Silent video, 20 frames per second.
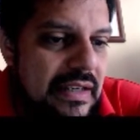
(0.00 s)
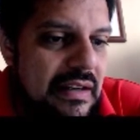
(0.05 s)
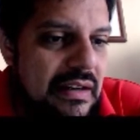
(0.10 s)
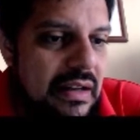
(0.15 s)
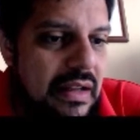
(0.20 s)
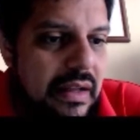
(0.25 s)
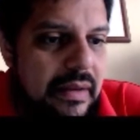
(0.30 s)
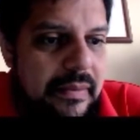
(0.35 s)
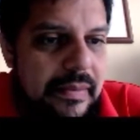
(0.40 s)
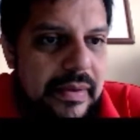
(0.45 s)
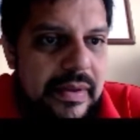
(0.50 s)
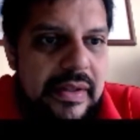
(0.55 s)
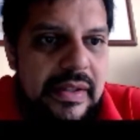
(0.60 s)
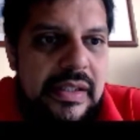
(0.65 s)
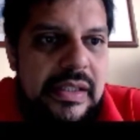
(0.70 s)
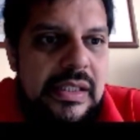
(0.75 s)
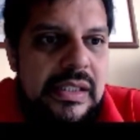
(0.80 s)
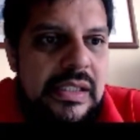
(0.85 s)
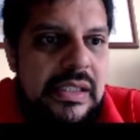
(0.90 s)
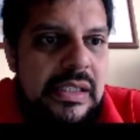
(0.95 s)
club?
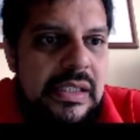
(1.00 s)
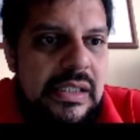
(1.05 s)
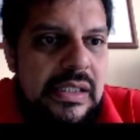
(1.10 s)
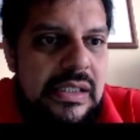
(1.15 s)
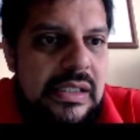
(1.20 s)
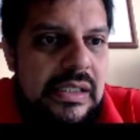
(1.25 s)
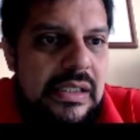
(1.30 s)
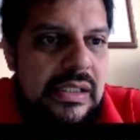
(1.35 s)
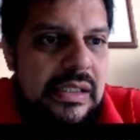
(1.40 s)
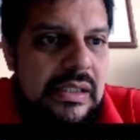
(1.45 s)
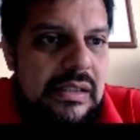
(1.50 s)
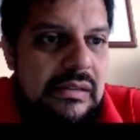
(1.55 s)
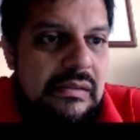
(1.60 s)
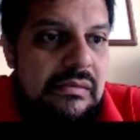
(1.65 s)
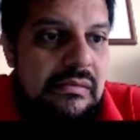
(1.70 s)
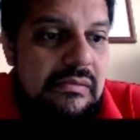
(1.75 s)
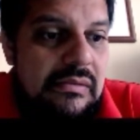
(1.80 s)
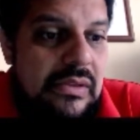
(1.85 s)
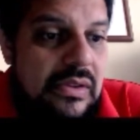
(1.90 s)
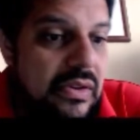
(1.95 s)

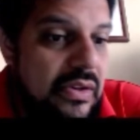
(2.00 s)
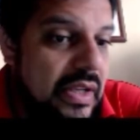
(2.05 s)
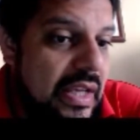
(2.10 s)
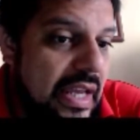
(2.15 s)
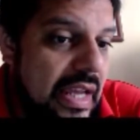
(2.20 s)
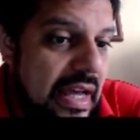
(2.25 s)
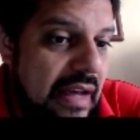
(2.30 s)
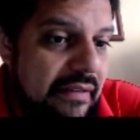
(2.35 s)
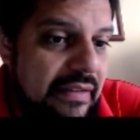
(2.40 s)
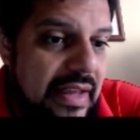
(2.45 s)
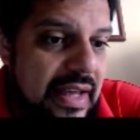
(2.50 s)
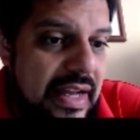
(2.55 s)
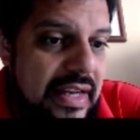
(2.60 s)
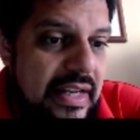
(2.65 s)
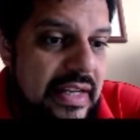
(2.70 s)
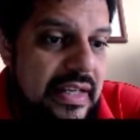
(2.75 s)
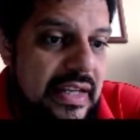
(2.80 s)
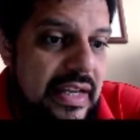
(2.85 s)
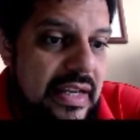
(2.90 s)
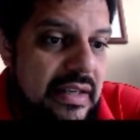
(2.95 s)
Could he have that
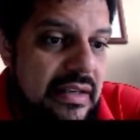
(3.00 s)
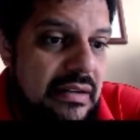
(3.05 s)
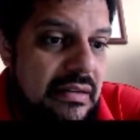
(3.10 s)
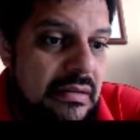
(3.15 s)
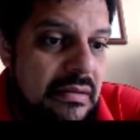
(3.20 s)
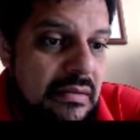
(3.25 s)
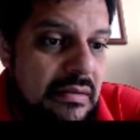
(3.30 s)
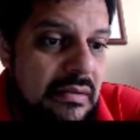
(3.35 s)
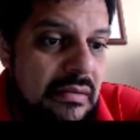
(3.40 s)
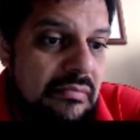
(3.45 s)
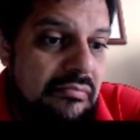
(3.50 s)
and then...